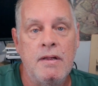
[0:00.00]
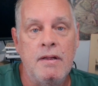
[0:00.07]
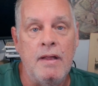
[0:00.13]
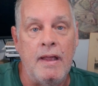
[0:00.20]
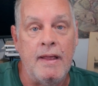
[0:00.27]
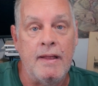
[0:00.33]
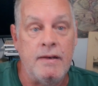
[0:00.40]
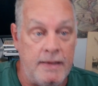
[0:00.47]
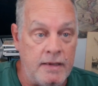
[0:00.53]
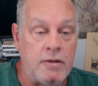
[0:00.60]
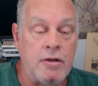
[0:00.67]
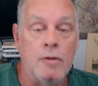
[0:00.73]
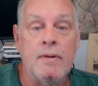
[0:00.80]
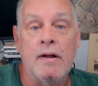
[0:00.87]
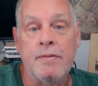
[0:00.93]
and
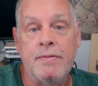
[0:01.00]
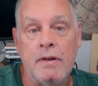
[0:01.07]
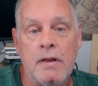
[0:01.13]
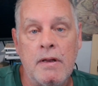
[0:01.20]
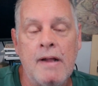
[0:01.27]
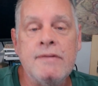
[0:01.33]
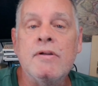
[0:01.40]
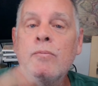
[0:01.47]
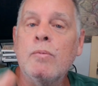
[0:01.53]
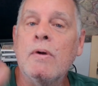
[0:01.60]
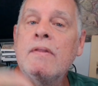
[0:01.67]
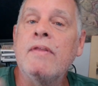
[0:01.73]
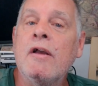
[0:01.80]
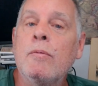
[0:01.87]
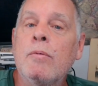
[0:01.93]
EcoHealth Alliance and
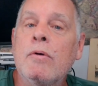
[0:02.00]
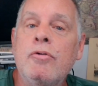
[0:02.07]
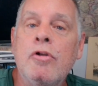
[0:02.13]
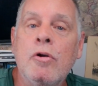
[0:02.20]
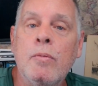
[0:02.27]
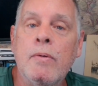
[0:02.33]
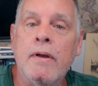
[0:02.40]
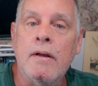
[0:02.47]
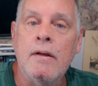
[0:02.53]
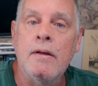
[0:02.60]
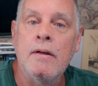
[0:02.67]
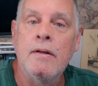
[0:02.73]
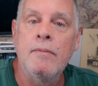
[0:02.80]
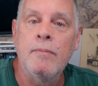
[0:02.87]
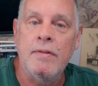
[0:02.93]
what they were doing
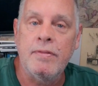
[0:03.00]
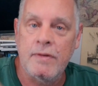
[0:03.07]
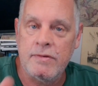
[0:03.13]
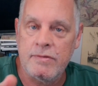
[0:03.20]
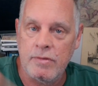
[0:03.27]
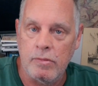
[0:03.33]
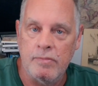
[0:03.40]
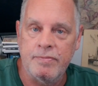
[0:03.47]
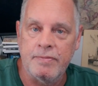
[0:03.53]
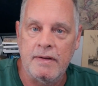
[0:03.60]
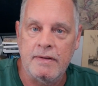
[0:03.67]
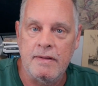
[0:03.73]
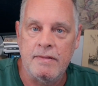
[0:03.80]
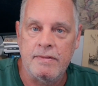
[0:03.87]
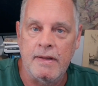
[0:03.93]
with this whole
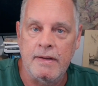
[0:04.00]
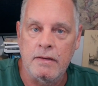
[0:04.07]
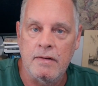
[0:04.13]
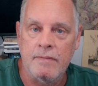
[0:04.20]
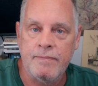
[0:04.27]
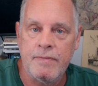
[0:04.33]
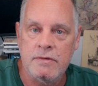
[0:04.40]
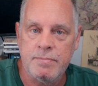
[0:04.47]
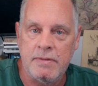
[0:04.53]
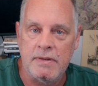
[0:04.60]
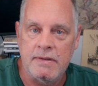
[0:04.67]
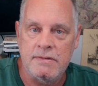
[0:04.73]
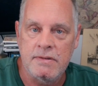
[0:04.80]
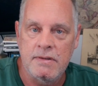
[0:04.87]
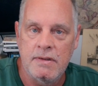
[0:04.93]
fucking thing in the first
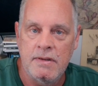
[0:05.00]
place.